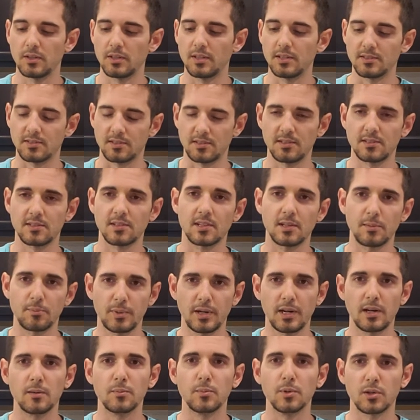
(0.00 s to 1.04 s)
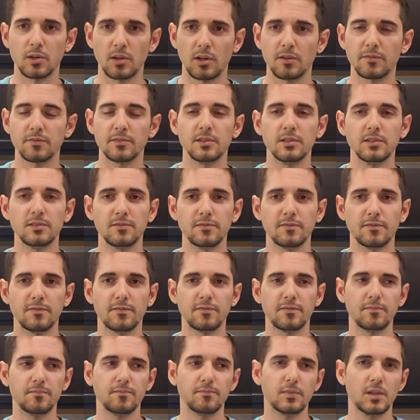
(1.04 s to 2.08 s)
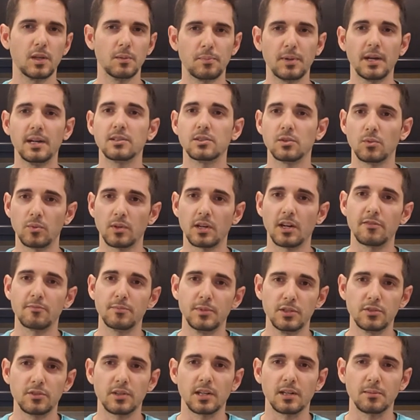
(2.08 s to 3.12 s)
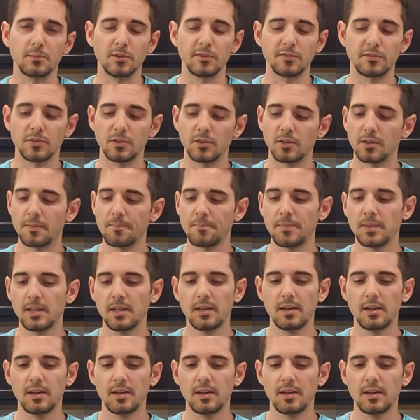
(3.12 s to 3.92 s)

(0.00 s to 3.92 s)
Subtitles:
Is this a comparable coffee compared to what I've been drinking before?